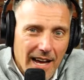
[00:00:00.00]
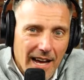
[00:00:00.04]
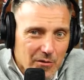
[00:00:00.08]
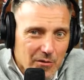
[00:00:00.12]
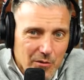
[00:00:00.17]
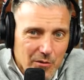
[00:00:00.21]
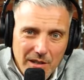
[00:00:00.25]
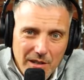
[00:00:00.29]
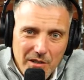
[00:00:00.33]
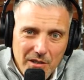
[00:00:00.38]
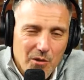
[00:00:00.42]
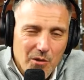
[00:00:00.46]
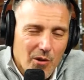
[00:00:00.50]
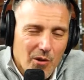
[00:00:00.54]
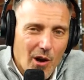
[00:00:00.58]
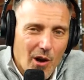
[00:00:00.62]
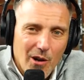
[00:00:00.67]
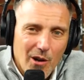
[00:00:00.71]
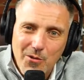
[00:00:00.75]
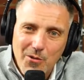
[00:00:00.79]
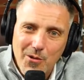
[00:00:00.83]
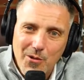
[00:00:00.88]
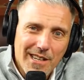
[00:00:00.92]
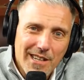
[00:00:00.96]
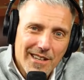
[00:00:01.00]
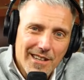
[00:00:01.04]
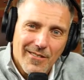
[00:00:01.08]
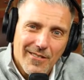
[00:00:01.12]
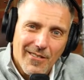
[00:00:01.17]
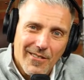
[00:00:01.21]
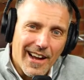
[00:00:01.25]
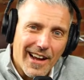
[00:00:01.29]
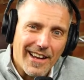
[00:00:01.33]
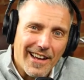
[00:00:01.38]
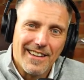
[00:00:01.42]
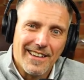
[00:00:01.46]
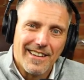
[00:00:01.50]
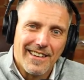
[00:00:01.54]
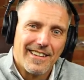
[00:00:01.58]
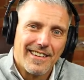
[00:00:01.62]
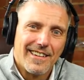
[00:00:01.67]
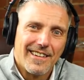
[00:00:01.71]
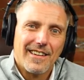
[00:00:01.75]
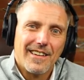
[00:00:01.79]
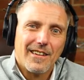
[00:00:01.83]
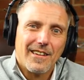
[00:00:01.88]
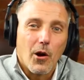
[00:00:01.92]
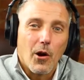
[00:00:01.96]
not yeah. traditional country, right?
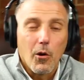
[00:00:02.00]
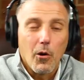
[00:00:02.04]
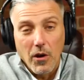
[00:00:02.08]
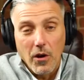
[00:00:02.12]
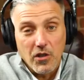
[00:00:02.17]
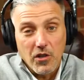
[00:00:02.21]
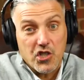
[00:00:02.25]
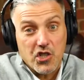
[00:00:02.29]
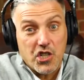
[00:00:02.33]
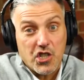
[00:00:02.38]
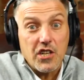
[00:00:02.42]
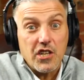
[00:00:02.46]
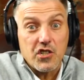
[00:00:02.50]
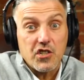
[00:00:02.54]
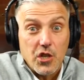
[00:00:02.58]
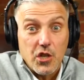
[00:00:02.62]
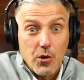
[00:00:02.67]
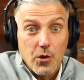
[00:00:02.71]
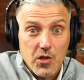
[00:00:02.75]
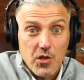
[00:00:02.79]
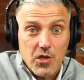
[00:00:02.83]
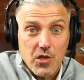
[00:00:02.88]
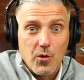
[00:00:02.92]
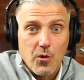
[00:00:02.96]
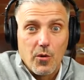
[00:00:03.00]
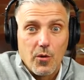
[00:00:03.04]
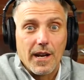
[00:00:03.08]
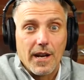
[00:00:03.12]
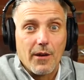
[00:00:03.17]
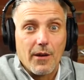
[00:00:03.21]
Right. what she so it's, to